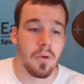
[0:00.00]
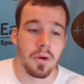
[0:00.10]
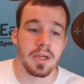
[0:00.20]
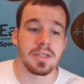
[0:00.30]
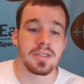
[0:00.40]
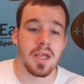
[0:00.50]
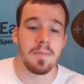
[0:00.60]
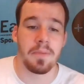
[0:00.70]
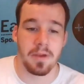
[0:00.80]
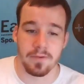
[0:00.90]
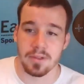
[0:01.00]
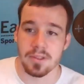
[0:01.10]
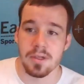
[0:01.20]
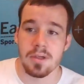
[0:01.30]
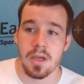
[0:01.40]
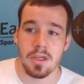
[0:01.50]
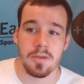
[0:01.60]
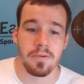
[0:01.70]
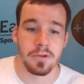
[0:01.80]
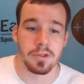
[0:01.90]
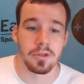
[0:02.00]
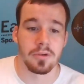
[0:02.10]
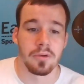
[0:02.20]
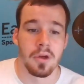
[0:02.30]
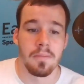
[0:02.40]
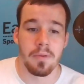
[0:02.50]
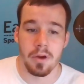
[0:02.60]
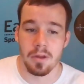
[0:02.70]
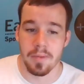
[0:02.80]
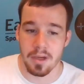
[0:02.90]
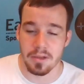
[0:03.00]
Oregon State Beavers and the Purdue Boilermakers.